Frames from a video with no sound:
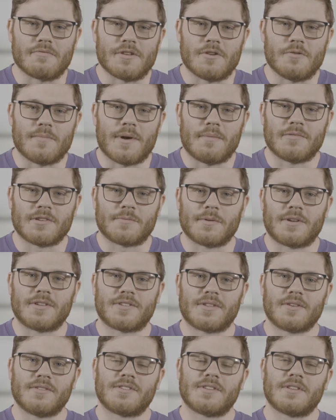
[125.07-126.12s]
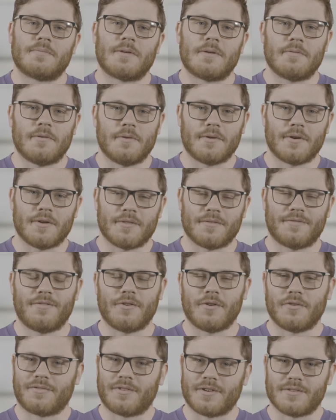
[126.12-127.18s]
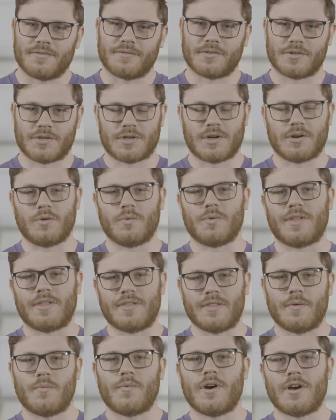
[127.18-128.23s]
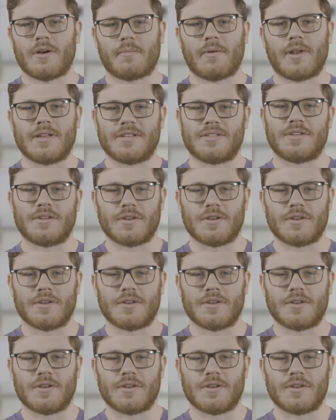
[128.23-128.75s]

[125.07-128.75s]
new members because those are the people who are at the forefront of the struggle within their workplace.